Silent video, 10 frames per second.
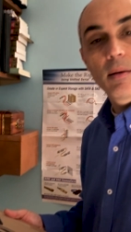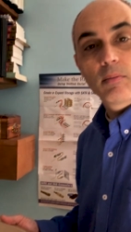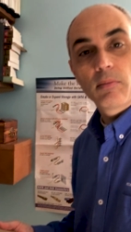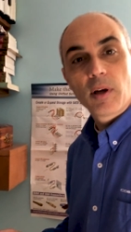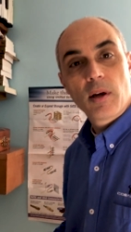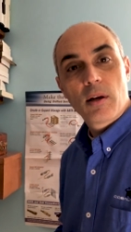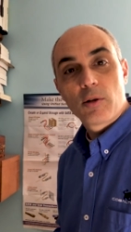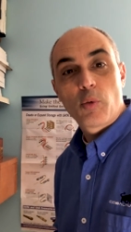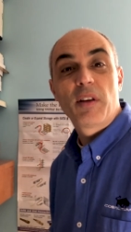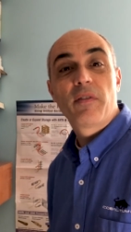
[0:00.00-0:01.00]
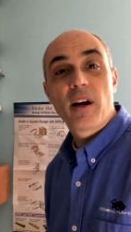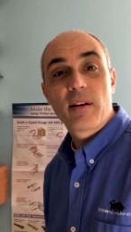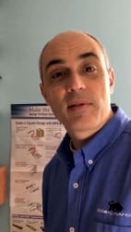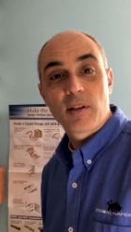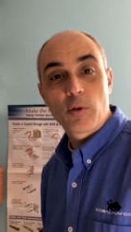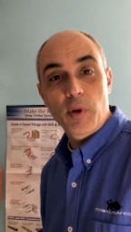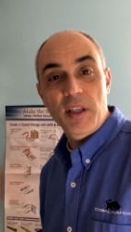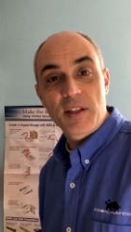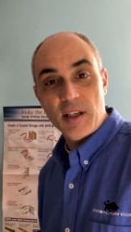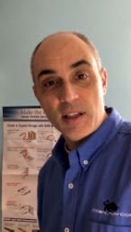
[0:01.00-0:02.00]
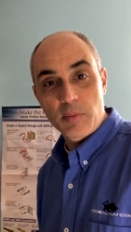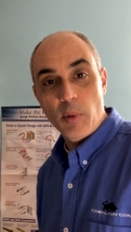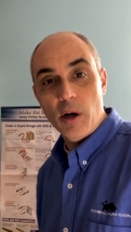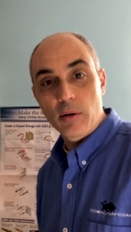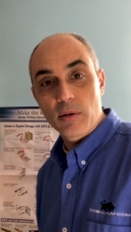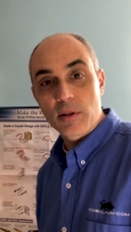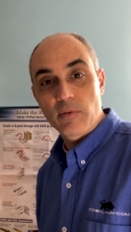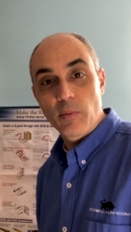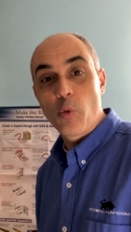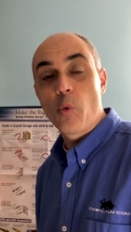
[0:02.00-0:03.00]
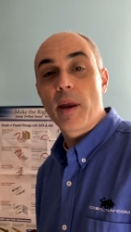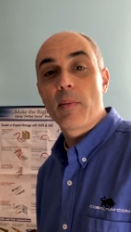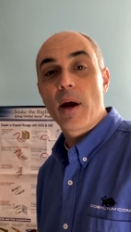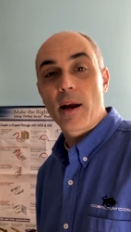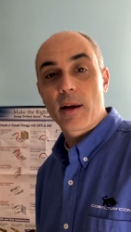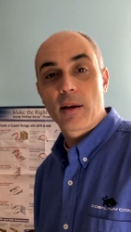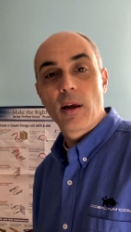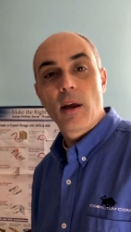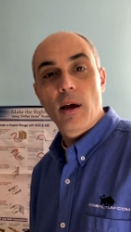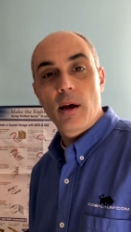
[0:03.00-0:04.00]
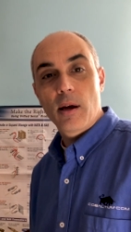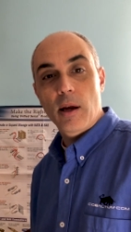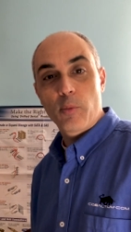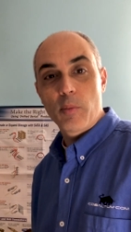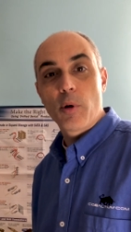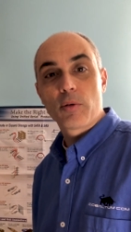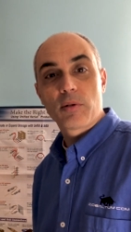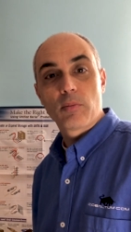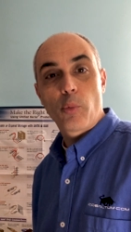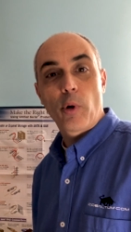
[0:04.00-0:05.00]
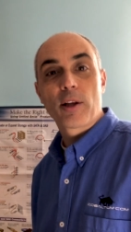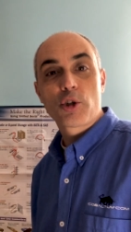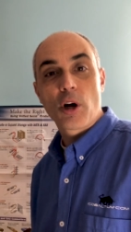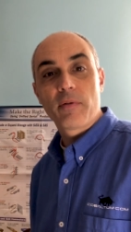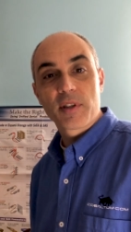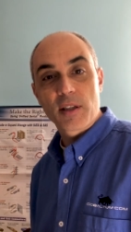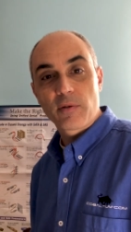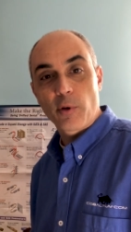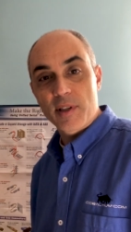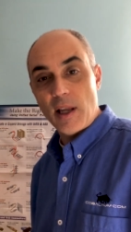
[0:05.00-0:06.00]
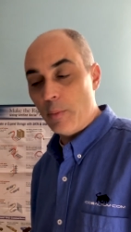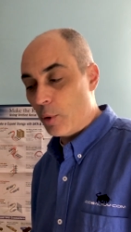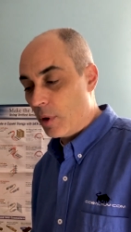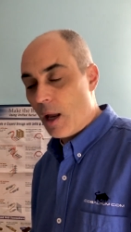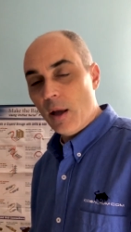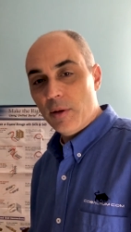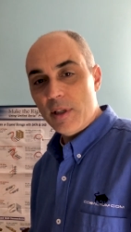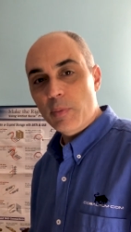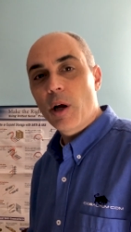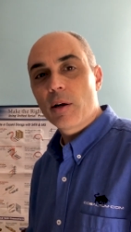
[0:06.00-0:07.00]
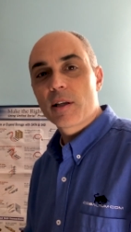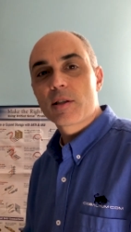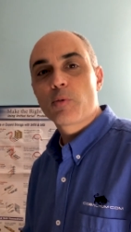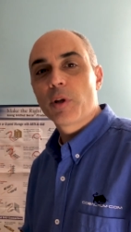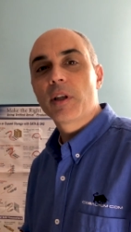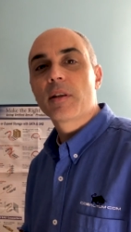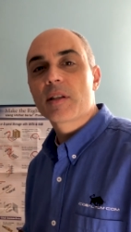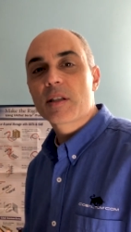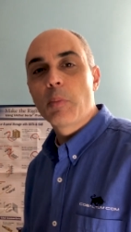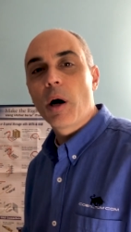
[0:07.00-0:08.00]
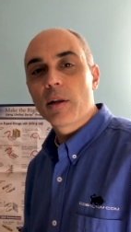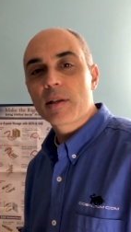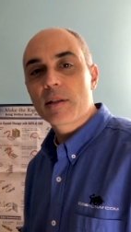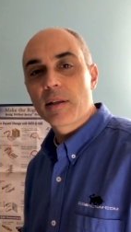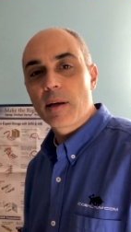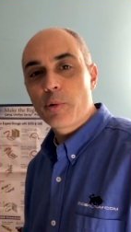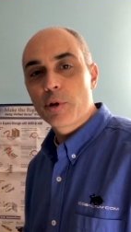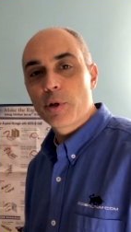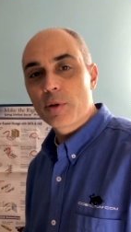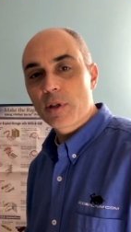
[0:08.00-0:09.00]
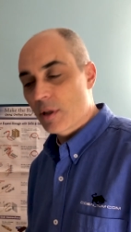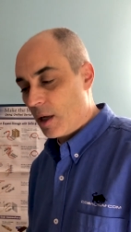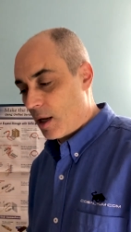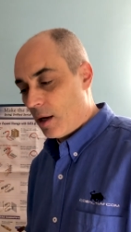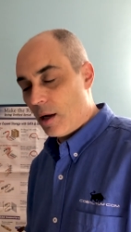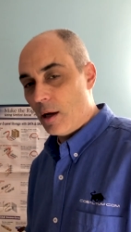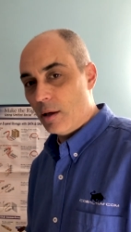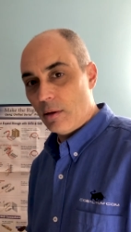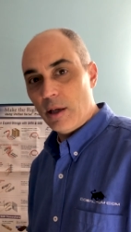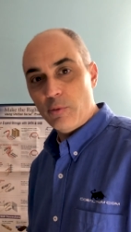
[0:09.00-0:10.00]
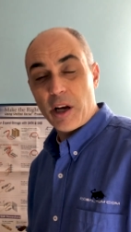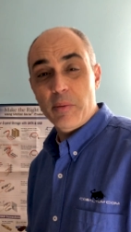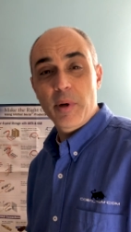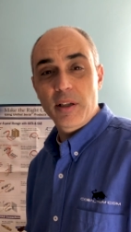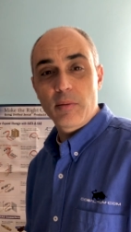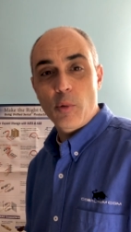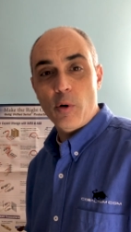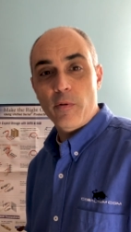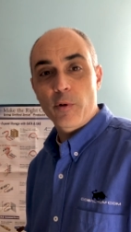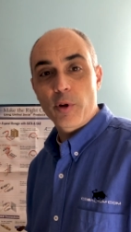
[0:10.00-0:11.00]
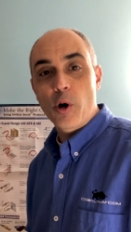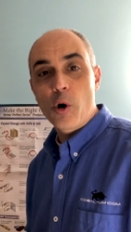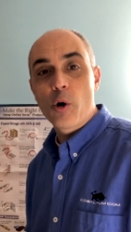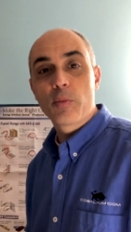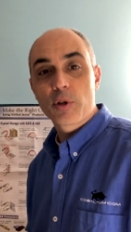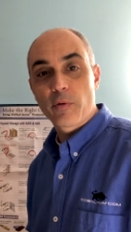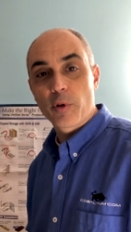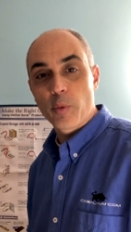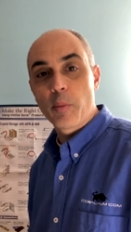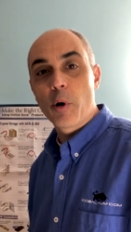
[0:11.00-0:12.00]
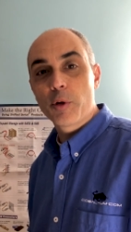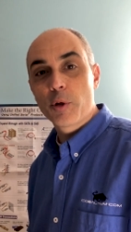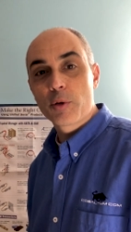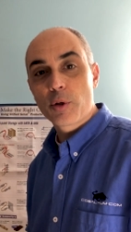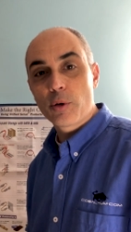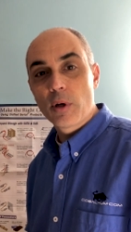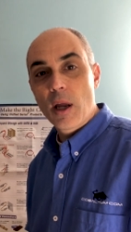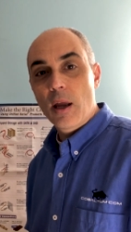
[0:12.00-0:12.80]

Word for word: M twenty-fives and twenty-six models from way back uh, at remote and branch offices, for example. This model is really the smallest that they produce. Uh, I'd recommend it more for the home, so for the remote user.